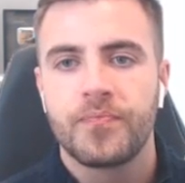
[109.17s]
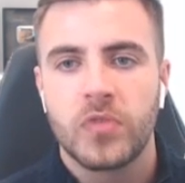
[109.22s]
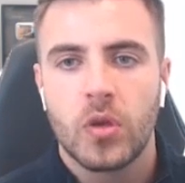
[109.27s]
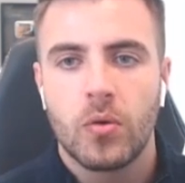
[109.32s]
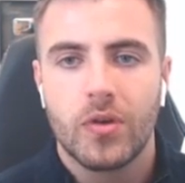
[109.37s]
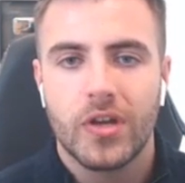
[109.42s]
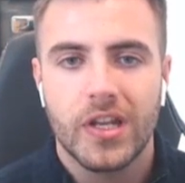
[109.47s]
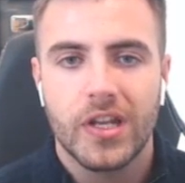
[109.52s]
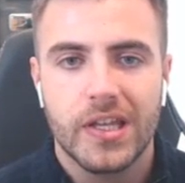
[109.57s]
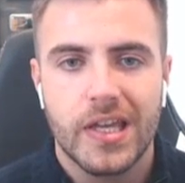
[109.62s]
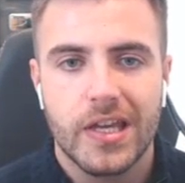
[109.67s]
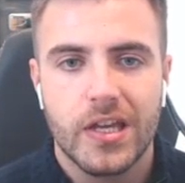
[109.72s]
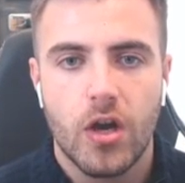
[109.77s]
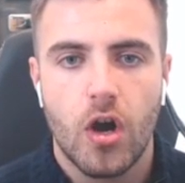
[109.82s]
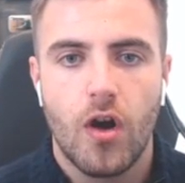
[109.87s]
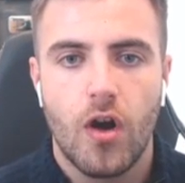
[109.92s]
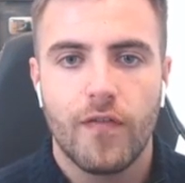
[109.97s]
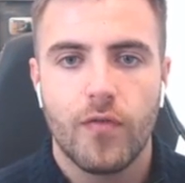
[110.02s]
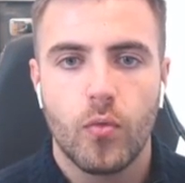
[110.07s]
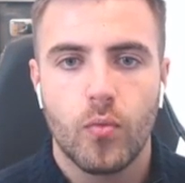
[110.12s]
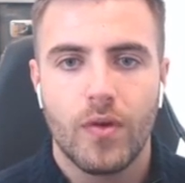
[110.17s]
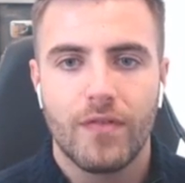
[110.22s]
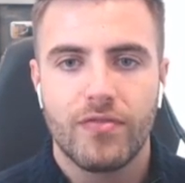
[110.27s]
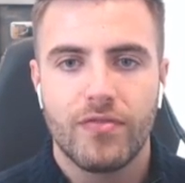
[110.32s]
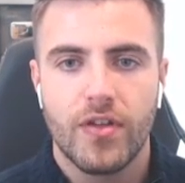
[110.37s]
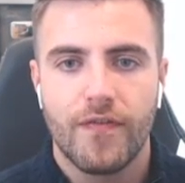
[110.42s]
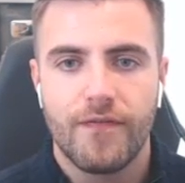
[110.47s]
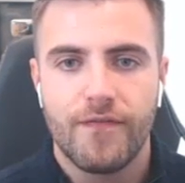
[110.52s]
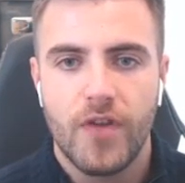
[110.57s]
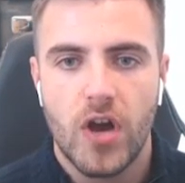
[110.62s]
we're going to kick it off with
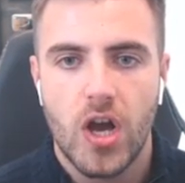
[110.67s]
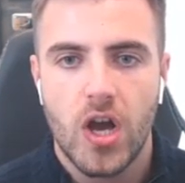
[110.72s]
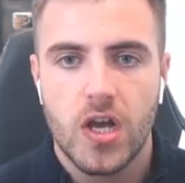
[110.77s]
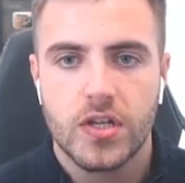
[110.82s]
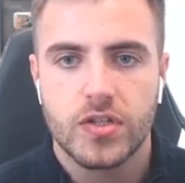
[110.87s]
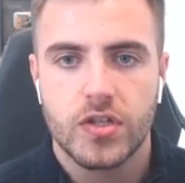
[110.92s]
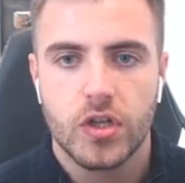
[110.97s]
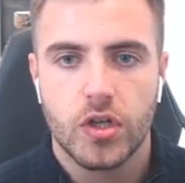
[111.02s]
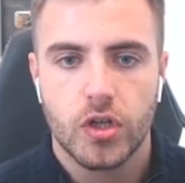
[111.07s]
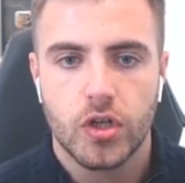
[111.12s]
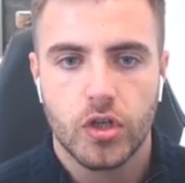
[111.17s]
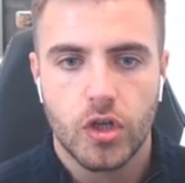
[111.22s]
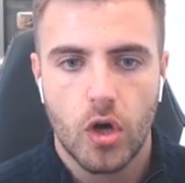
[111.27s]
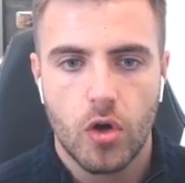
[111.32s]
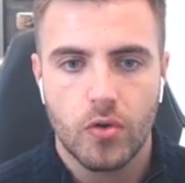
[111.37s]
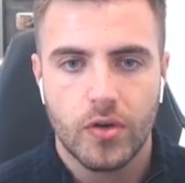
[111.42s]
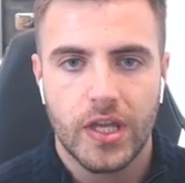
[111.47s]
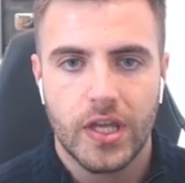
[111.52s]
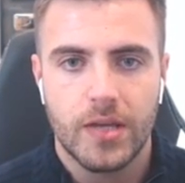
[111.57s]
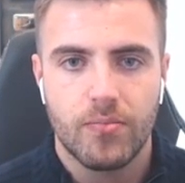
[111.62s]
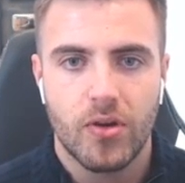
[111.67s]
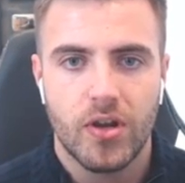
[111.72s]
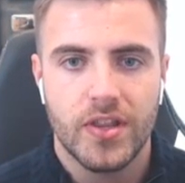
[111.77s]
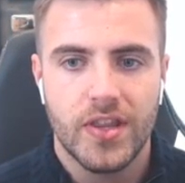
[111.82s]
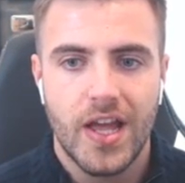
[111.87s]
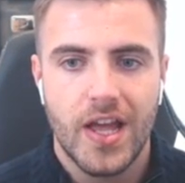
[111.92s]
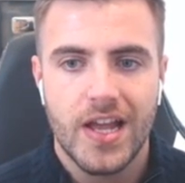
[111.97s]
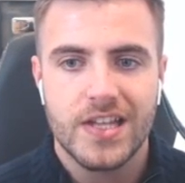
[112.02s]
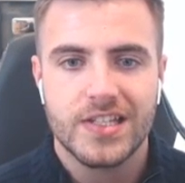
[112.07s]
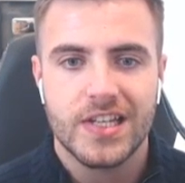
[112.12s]
the first goalkeeper, and
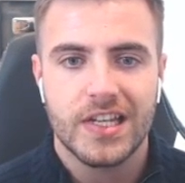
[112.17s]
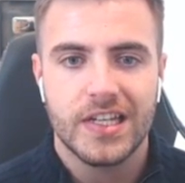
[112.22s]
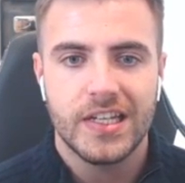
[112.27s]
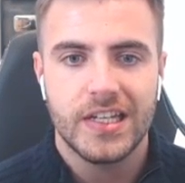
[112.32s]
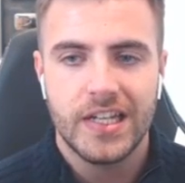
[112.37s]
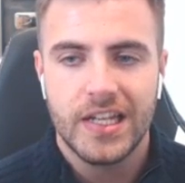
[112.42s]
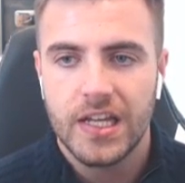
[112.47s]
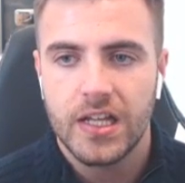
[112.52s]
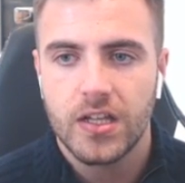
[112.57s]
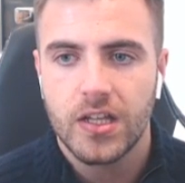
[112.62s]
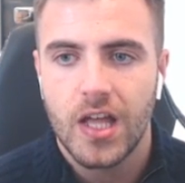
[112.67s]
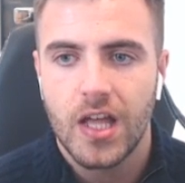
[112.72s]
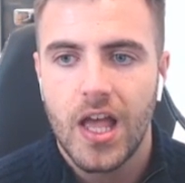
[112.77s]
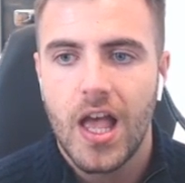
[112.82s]
that is Neil